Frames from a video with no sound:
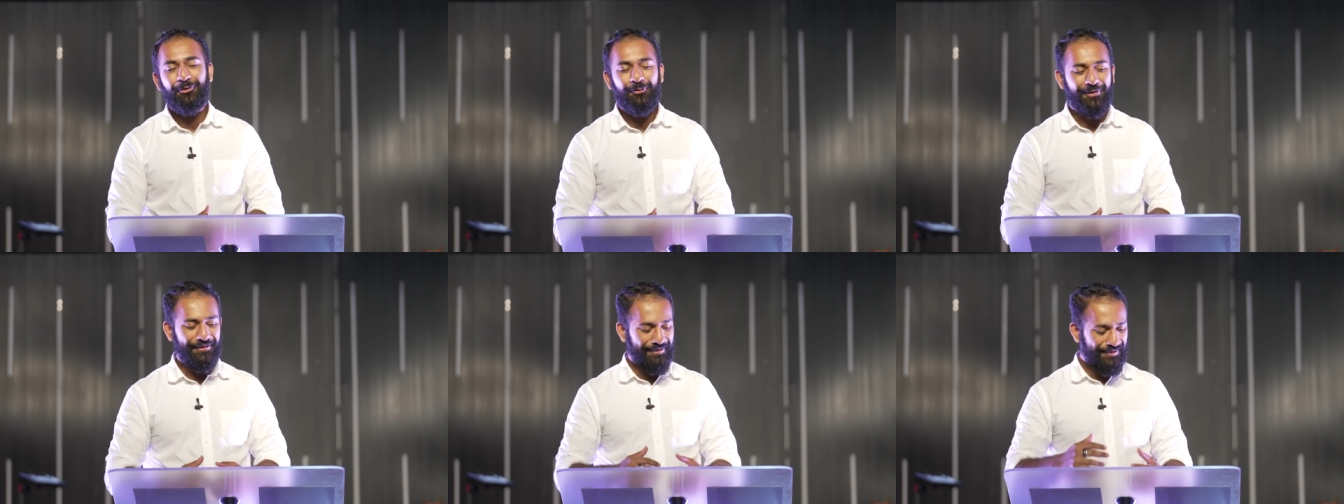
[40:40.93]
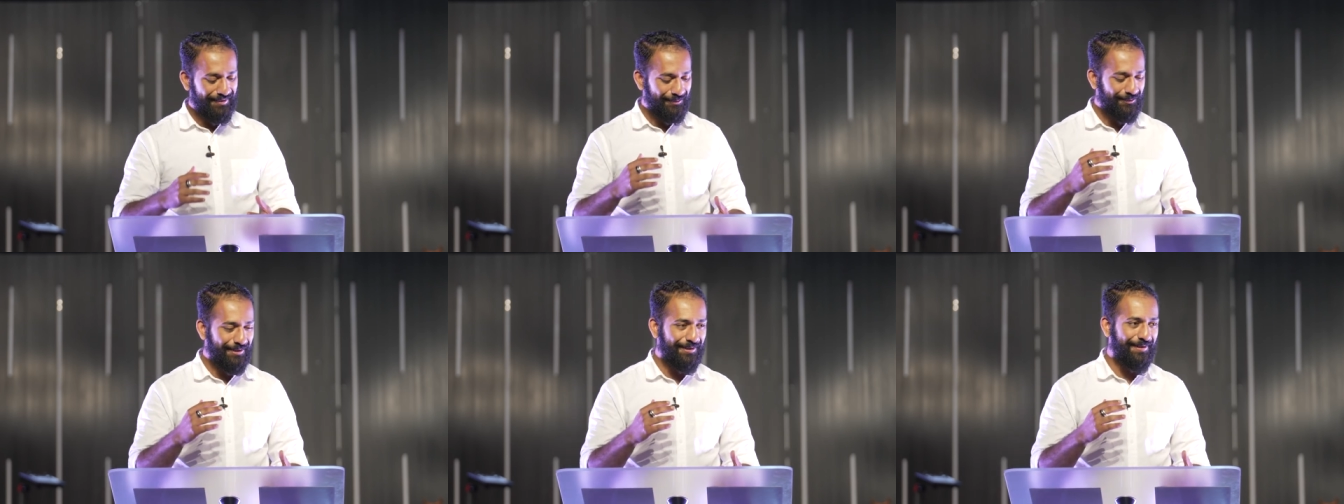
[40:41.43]
We are,
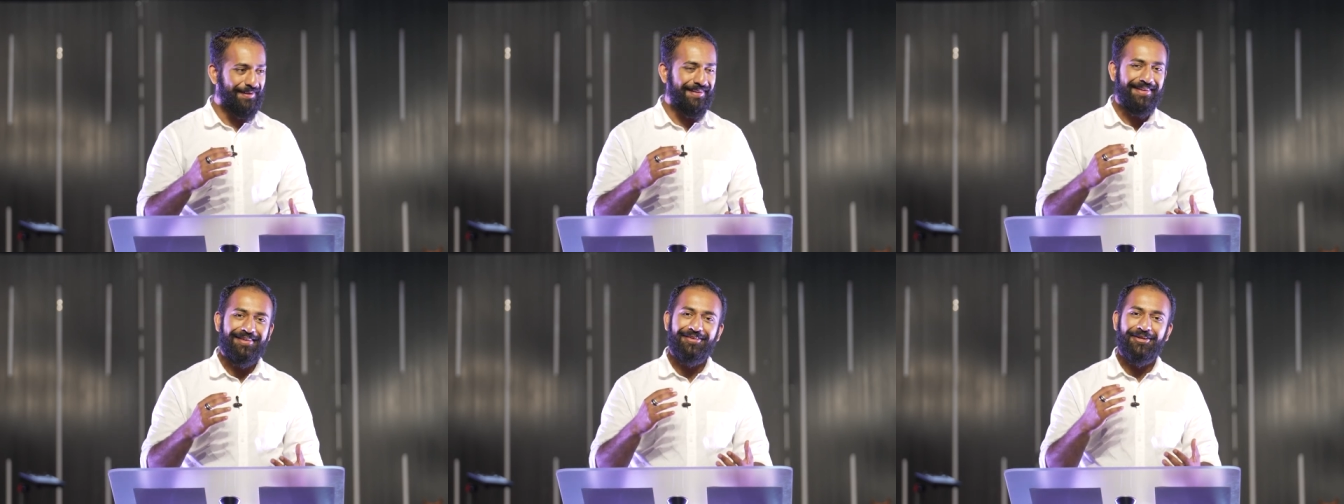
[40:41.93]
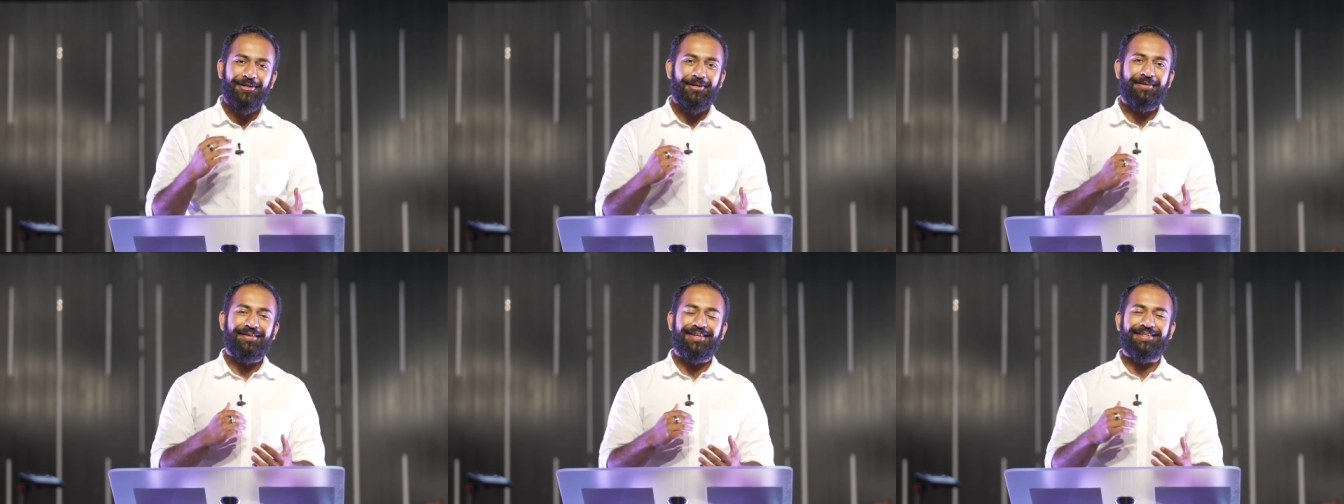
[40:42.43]
we are
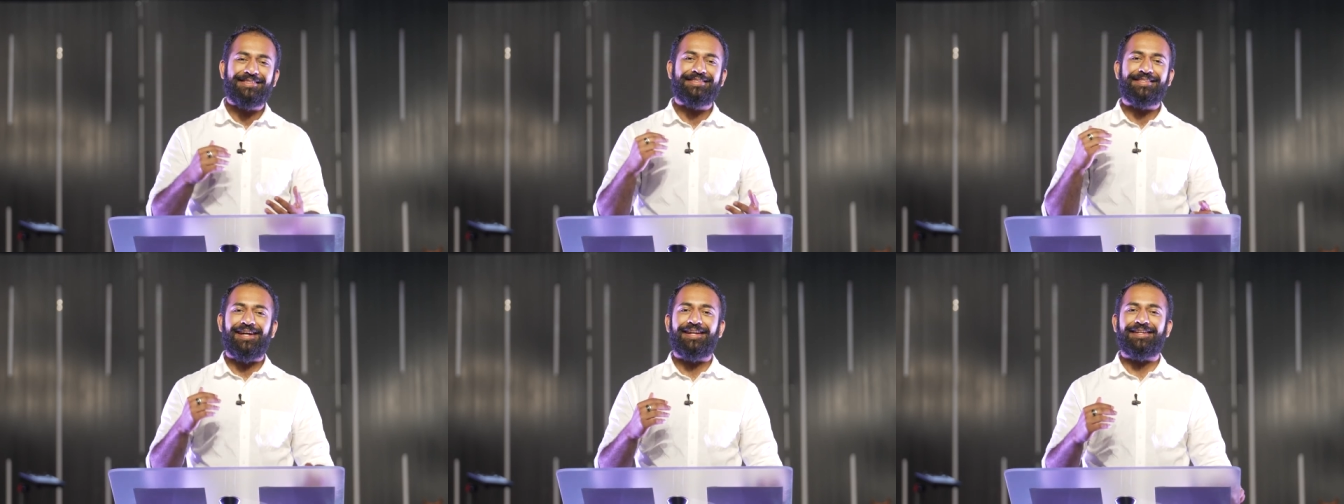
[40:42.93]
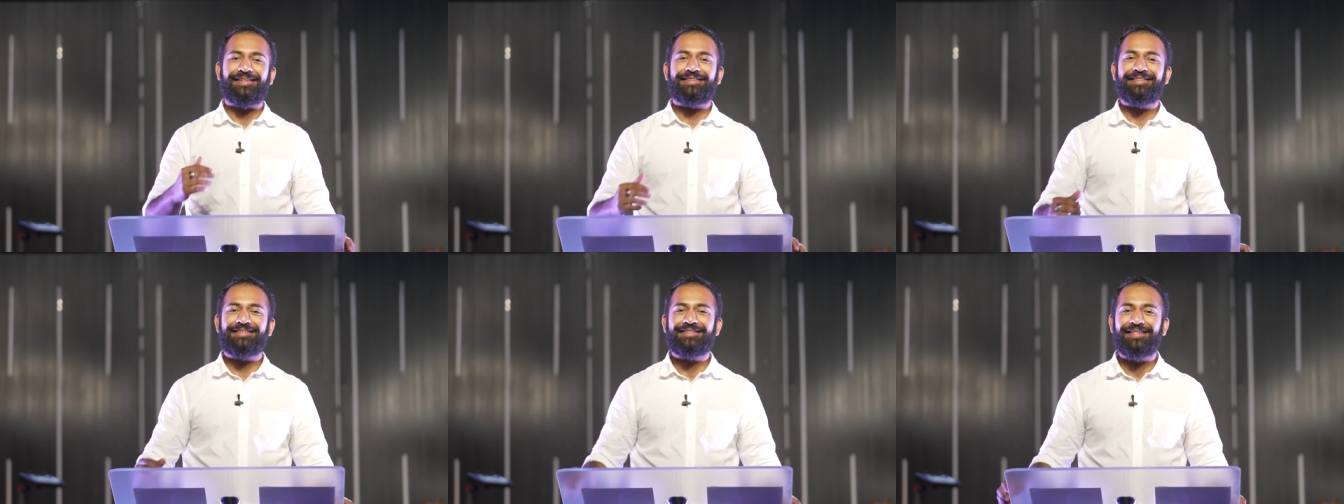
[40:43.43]
ecstatic
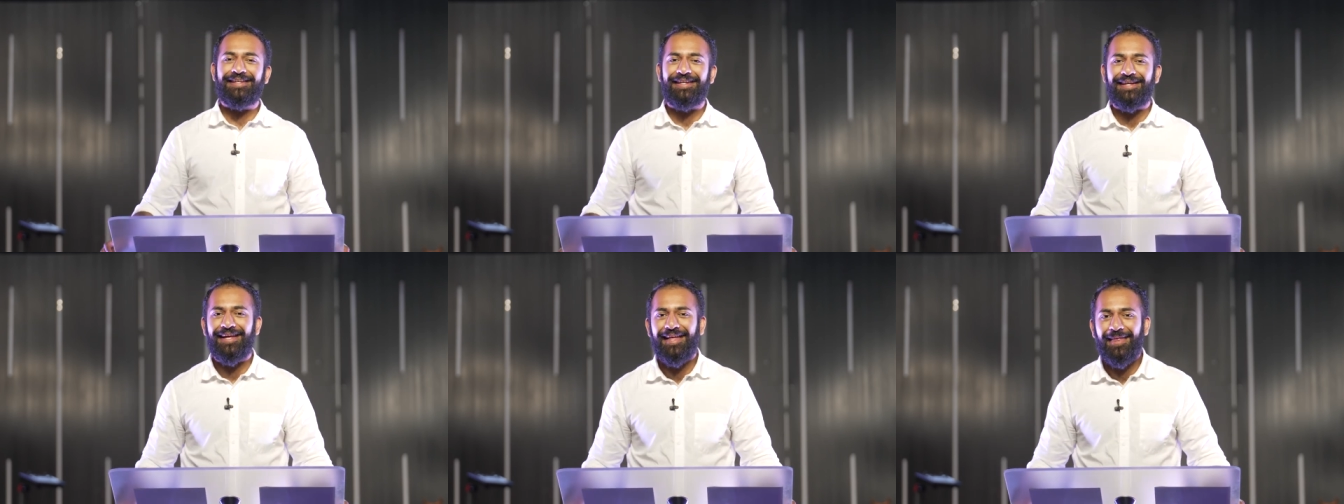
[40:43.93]
to see